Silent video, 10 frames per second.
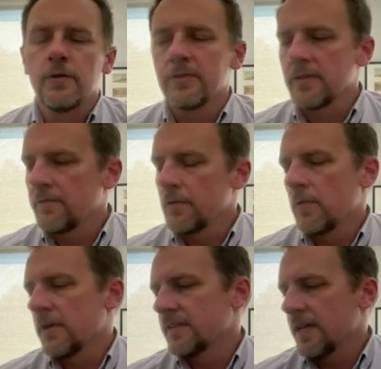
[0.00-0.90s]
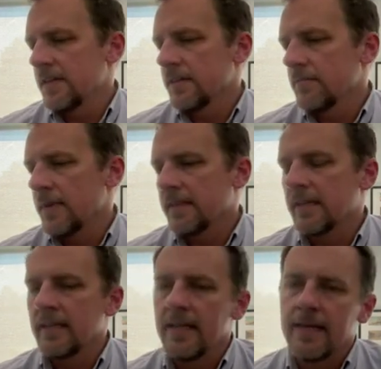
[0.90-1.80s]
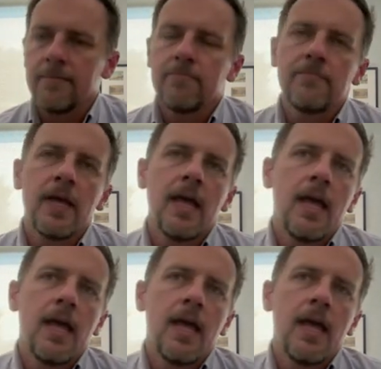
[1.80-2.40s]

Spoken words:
So if you want to say that, make the claim,